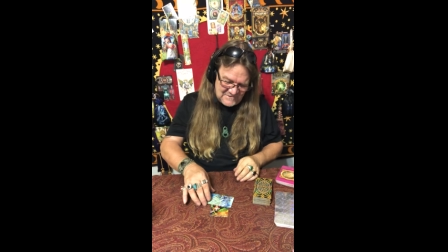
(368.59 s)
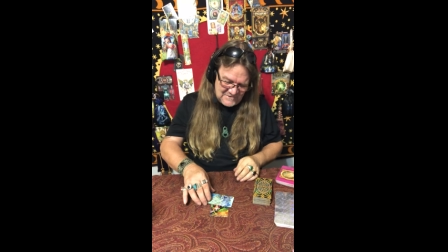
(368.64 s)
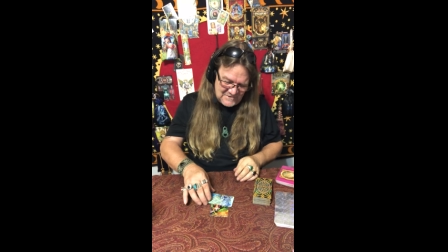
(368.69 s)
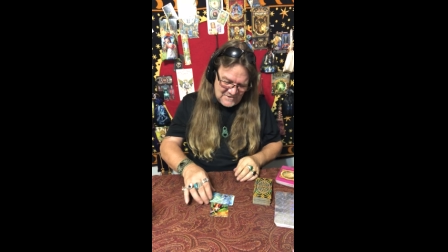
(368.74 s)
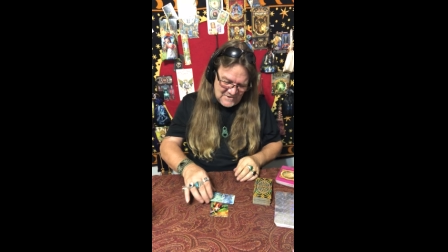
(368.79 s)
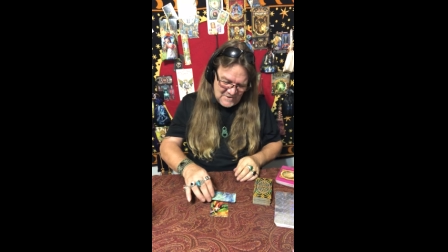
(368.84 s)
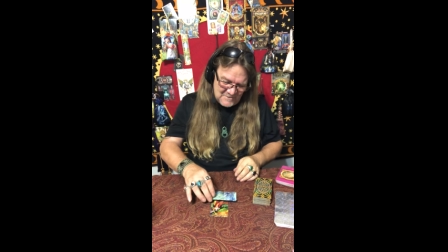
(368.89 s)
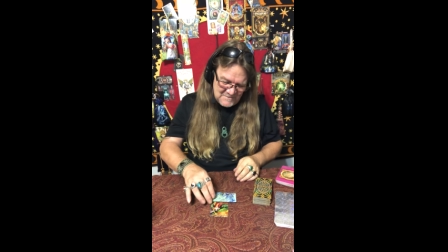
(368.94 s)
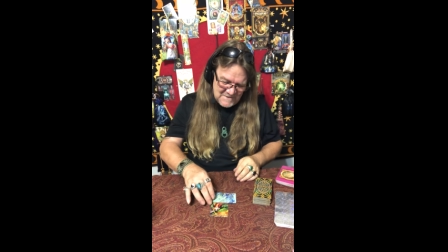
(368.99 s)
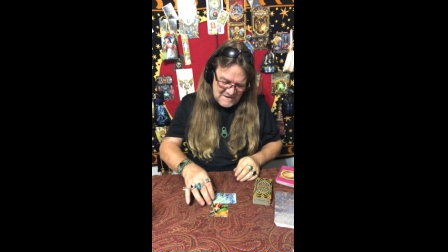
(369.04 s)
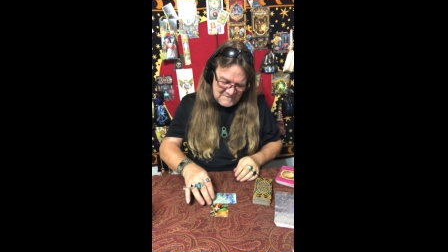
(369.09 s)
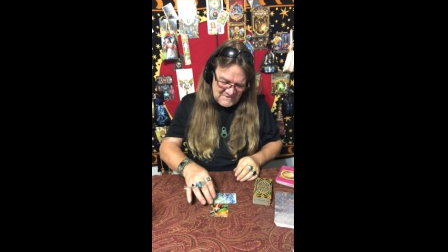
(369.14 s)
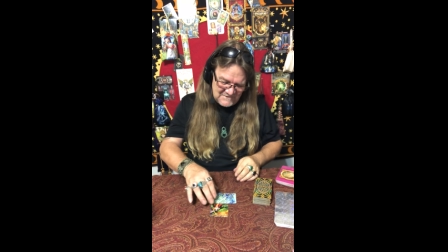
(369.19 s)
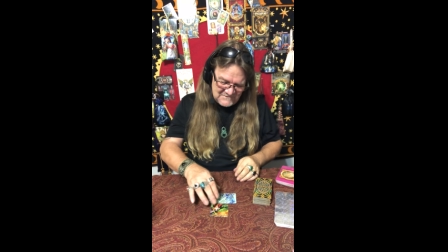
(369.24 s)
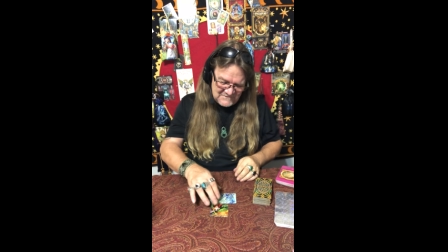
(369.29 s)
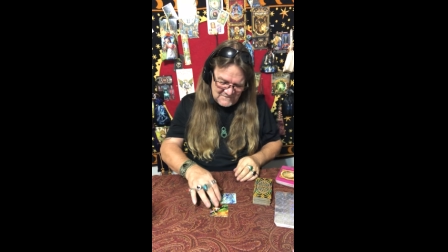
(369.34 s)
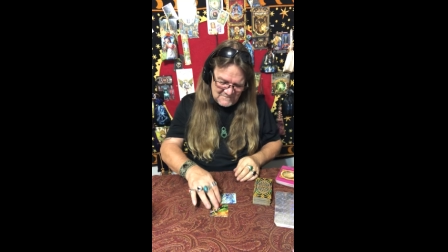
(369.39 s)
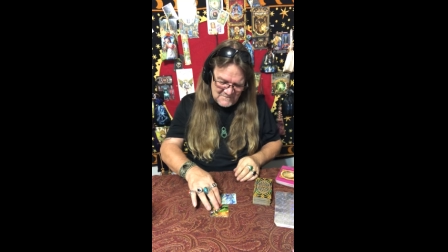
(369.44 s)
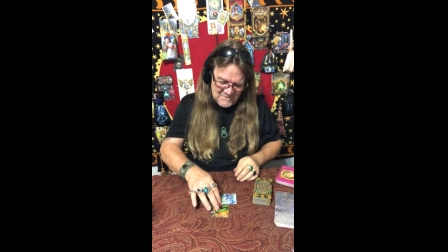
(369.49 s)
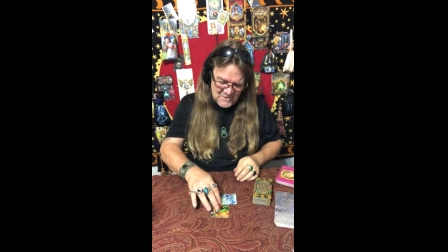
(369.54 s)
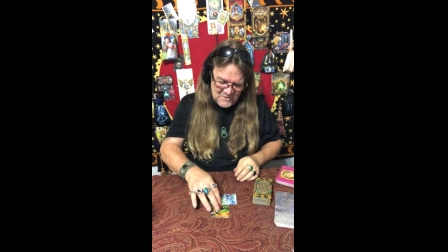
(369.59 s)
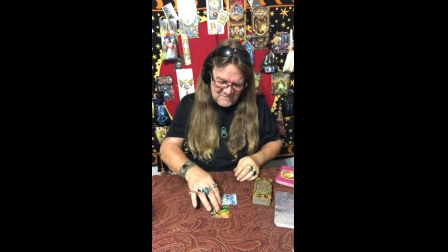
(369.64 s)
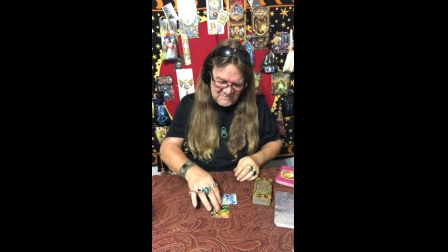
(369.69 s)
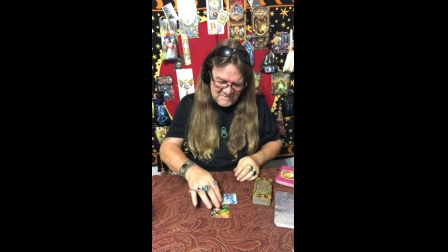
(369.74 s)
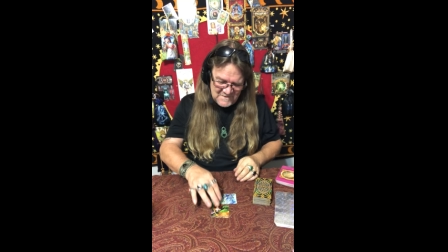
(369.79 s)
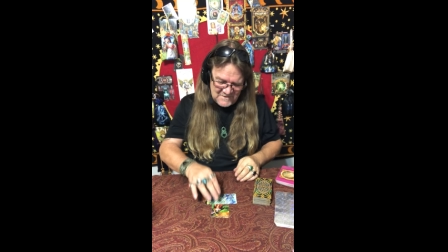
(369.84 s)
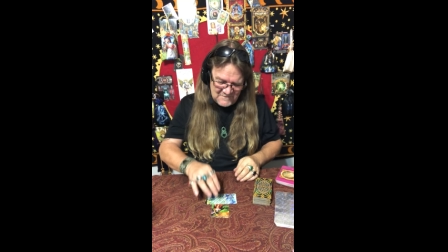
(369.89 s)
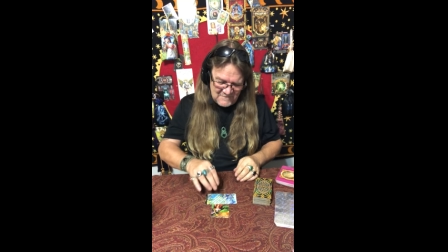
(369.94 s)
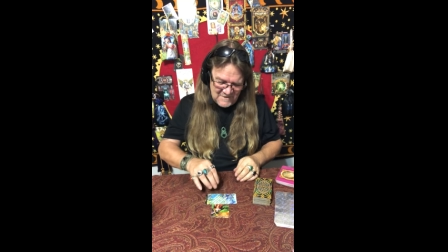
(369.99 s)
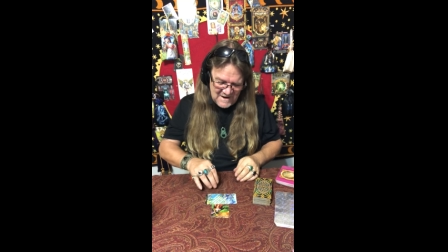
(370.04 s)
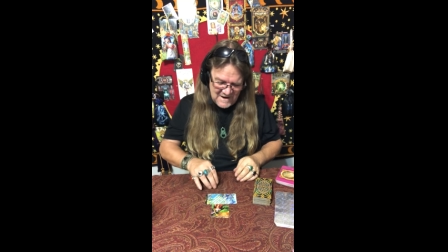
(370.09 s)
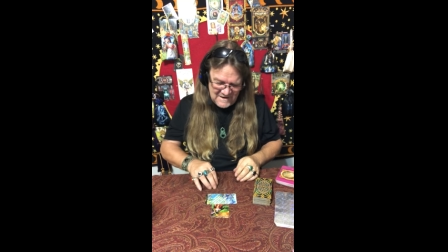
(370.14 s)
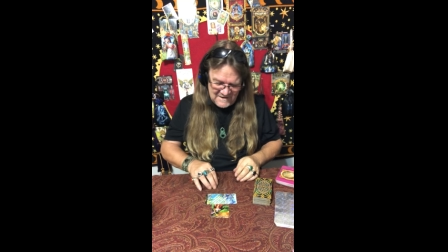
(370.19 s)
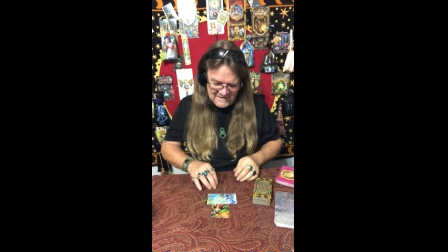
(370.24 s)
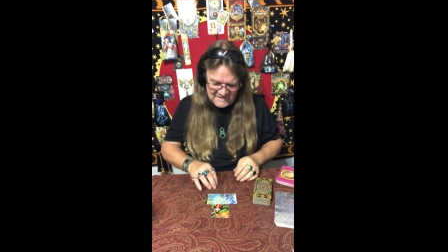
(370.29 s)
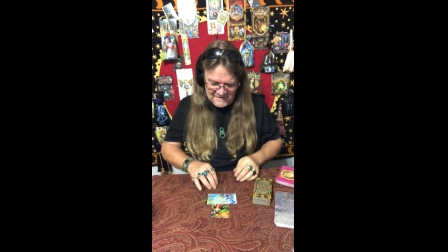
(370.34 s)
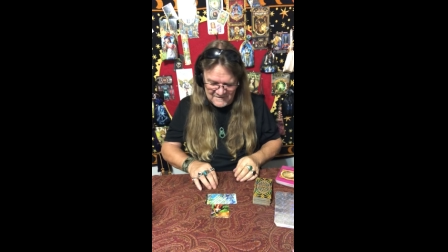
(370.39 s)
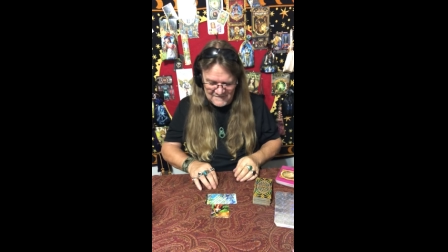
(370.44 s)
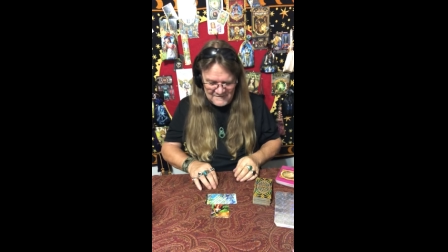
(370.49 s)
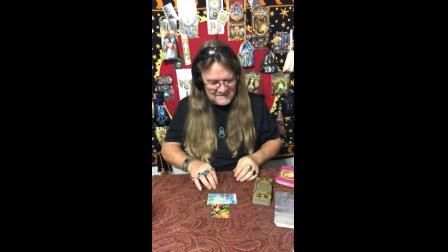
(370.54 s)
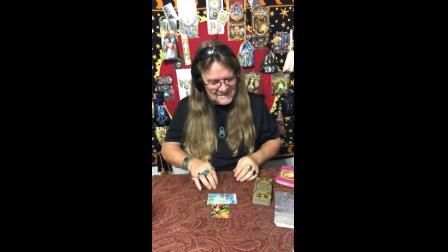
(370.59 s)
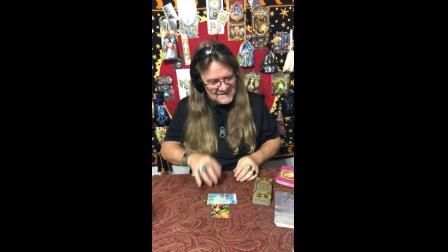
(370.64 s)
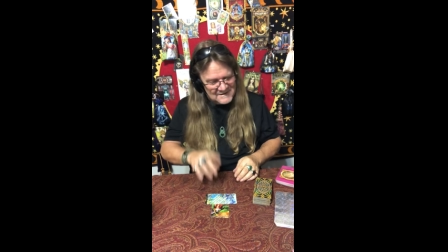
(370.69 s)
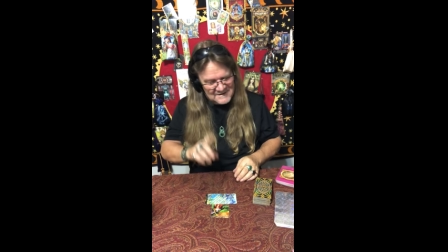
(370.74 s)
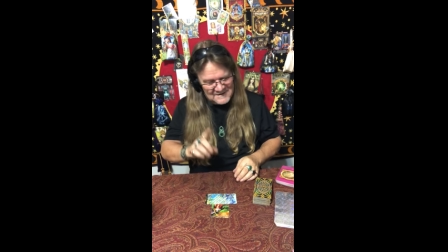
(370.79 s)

you know, maybe some movement right here.